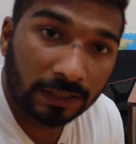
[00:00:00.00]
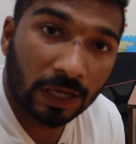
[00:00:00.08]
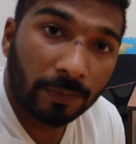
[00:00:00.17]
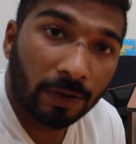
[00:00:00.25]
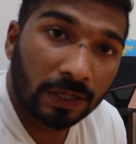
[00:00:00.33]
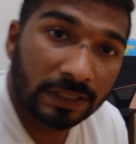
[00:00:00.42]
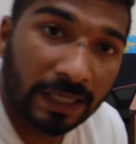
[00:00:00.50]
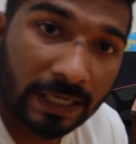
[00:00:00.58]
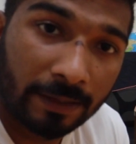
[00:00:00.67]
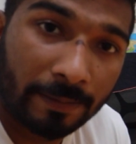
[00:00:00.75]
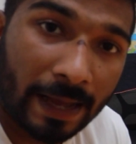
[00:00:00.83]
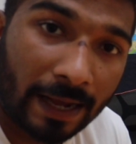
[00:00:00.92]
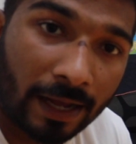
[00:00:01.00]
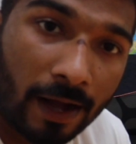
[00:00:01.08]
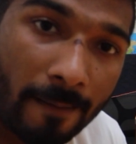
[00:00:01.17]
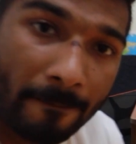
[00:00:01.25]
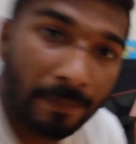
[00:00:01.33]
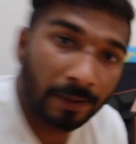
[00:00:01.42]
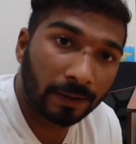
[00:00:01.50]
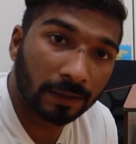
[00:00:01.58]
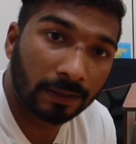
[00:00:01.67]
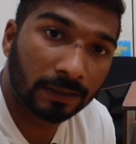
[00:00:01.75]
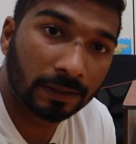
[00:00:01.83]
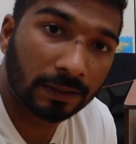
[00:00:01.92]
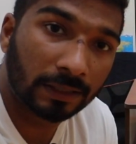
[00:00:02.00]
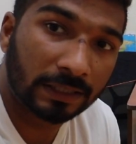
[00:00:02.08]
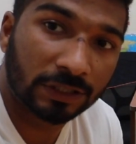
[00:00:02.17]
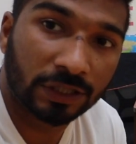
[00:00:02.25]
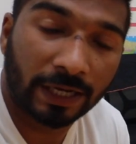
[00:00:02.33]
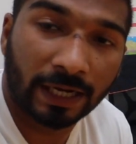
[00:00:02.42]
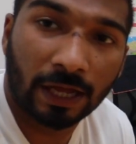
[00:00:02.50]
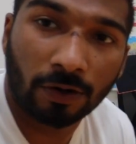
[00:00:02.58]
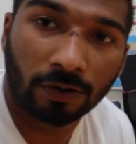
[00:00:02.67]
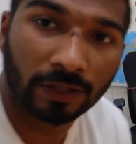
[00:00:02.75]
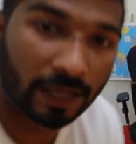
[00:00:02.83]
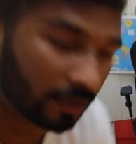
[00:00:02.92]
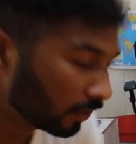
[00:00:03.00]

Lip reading: so I'm gonna set it back up. Let's check it out. There you